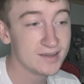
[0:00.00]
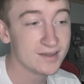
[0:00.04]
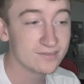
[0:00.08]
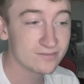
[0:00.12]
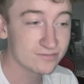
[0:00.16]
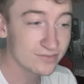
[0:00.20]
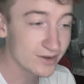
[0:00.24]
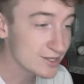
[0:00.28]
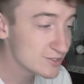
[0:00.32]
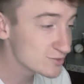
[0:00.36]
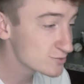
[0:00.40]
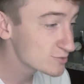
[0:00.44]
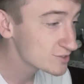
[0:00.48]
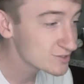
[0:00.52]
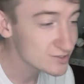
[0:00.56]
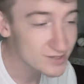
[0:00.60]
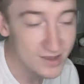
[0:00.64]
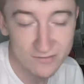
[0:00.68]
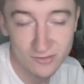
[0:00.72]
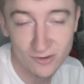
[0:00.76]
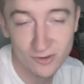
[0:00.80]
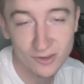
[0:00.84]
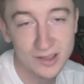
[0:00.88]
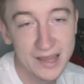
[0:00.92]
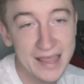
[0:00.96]
friends with
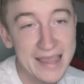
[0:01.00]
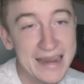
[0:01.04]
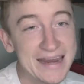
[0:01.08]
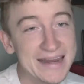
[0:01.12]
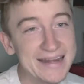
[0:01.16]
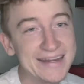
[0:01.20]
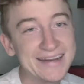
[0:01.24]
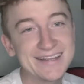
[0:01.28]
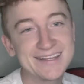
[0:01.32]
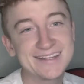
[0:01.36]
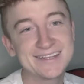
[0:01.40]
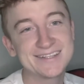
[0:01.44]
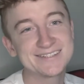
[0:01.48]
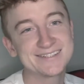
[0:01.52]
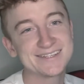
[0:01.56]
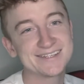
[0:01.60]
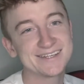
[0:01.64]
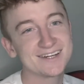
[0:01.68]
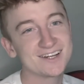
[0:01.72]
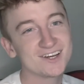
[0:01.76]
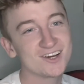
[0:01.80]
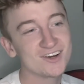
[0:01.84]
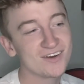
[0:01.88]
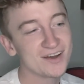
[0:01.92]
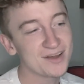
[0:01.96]
several ladies, you
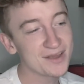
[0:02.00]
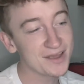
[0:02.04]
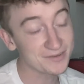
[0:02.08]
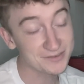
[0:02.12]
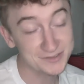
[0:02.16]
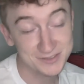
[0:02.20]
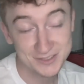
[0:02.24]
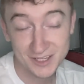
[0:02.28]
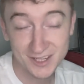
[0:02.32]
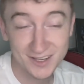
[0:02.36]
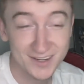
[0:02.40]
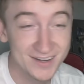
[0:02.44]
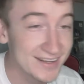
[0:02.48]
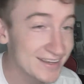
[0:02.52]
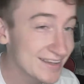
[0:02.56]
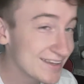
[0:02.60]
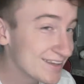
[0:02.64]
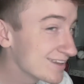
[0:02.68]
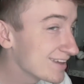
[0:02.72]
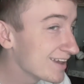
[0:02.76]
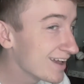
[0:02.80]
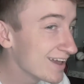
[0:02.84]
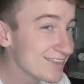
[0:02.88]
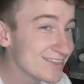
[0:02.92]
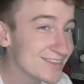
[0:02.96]
know. I was good
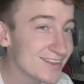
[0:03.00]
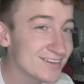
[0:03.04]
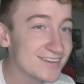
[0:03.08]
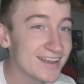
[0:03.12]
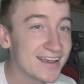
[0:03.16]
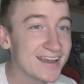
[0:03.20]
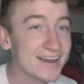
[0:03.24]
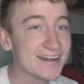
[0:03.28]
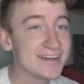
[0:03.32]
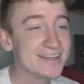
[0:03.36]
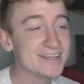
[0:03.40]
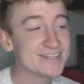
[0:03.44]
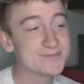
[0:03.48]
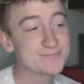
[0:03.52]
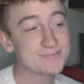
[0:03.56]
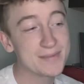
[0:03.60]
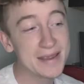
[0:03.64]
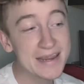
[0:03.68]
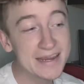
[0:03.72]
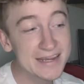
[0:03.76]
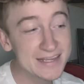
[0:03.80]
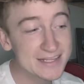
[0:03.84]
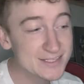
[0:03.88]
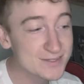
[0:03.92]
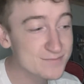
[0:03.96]
at getting the ladies,
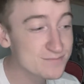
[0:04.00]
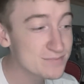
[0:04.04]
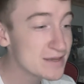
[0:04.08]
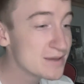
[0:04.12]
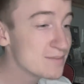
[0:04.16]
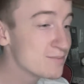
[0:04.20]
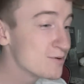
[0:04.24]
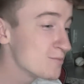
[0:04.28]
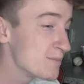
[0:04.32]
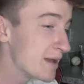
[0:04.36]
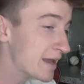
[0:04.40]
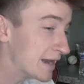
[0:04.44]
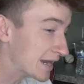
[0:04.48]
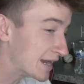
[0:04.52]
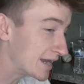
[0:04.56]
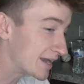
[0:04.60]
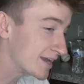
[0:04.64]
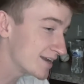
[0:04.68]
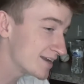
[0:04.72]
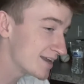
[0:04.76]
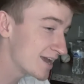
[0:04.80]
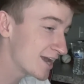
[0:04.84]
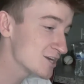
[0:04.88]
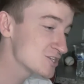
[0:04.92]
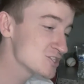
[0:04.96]
making some people, making
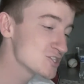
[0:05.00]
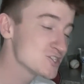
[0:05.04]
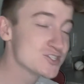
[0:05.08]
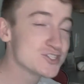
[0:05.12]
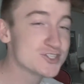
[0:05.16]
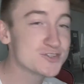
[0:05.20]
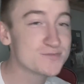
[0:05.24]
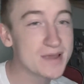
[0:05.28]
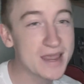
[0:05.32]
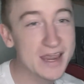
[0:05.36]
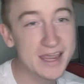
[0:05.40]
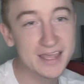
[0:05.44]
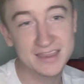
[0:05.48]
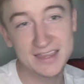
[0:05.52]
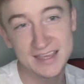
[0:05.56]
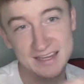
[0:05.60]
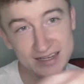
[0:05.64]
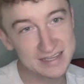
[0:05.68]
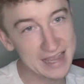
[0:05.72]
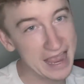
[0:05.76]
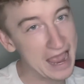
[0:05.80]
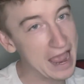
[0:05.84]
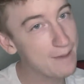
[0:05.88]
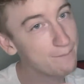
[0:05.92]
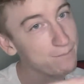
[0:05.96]
connections, making
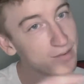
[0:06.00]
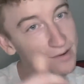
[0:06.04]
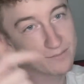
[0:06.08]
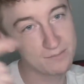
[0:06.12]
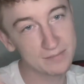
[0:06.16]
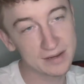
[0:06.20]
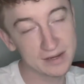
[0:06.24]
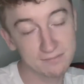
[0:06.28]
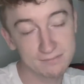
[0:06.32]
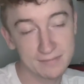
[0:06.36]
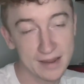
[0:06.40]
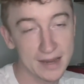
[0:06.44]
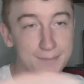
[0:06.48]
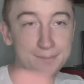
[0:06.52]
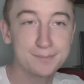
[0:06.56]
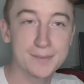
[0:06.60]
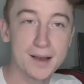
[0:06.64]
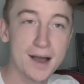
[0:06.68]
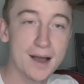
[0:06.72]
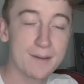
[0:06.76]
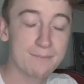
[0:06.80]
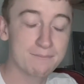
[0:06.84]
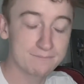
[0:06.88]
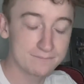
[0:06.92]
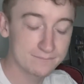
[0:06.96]
things happen, bing bang
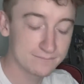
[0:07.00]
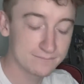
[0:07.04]
bop.